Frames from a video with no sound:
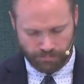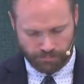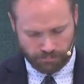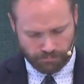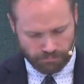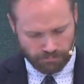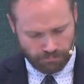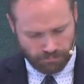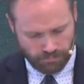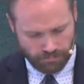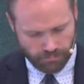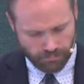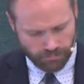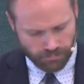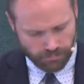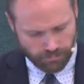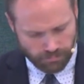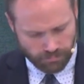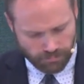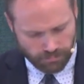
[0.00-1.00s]

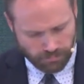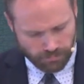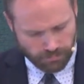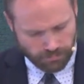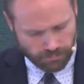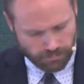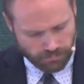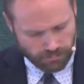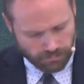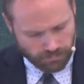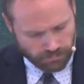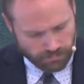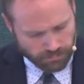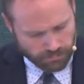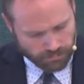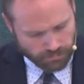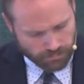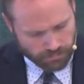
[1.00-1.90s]
No one is speaking in this clip.